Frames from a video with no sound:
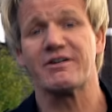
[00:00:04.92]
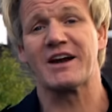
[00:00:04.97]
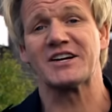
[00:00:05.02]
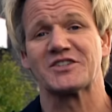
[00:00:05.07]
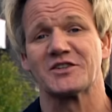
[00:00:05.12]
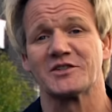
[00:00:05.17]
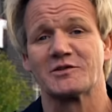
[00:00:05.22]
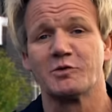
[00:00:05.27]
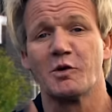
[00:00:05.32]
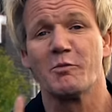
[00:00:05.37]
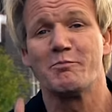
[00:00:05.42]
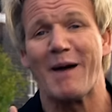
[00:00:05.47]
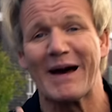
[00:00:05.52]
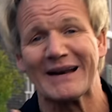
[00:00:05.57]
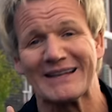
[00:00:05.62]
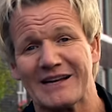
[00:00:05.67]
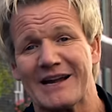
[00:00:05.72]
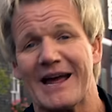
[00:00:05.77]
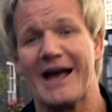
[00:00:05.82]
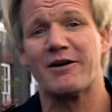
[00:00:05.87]
restaurants will
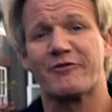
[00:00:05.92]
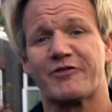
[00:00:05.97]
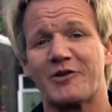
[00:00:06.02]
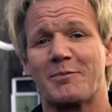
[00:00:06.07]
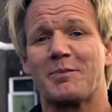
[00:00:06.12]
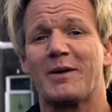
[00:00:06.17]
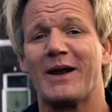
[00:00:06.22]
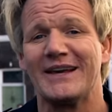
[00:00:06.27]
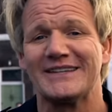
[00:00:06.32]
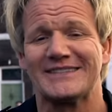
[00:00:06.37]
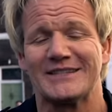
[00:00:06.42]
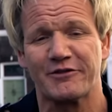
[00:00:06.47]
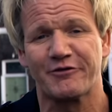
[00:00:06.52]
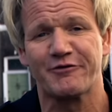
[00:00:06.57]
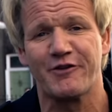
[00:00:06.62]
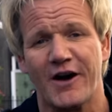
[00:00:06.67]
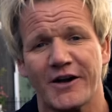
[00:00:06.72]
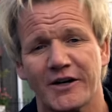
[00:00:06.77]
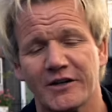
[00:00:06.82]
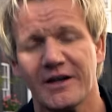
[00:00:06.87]
battle it out for a place in the
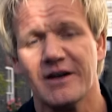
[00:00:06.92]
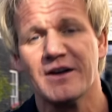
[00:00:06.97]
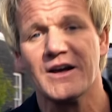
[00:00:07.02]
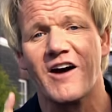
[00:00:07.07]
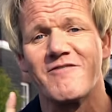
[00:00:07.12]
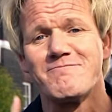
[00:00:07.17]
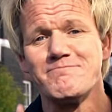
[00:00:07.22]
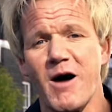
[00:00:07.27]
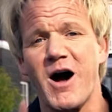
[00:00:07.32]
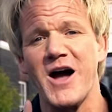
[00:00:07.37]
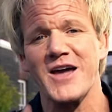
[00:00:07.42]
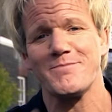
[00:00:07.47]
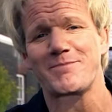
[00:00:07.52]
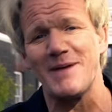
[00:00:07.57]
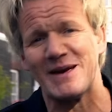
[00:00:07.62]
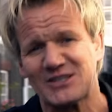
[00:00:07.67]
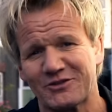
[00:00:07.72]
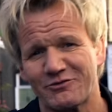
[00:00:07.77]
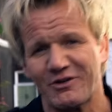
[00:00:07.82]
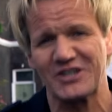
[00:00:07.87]
final of My
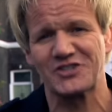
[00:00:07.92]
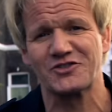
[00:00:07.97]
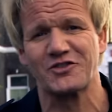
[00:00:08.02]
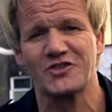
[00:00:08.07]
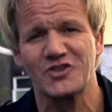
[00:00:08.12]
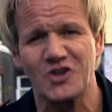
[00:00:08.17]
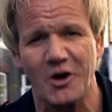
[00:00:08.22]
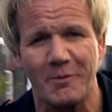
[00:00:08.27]
Best Restaurant